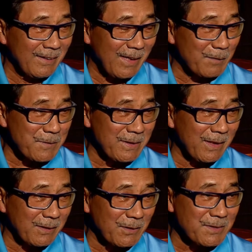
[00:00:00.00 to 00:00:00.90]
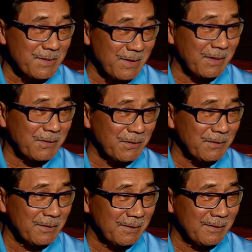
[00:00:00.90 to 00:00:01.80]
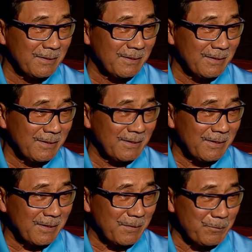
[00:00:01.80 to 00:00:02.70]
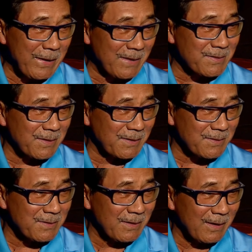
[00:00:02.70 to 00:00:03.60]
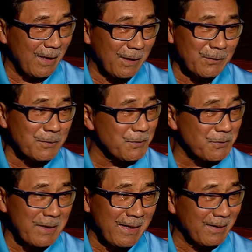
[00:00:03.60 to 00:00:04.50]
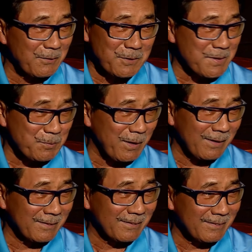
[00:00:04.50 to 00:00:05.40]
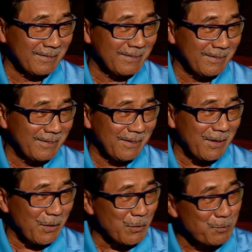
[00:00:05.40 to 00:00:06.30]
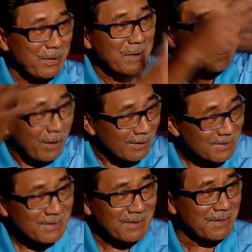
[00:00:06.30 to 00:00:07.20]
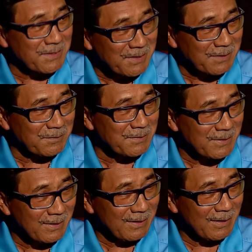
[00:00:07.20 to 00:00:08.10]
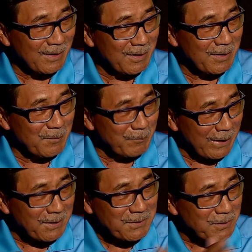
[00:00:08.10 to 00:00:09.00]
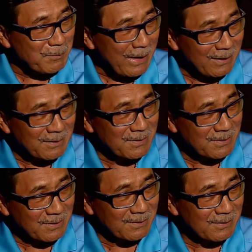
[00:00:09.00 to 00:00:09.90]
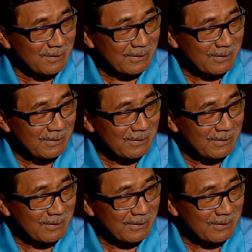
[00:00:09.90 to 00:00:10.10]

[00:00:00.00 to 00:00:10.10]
I'm saying just stick to basics and don't try and respond to big policy initiatives. Manage your balance sheet.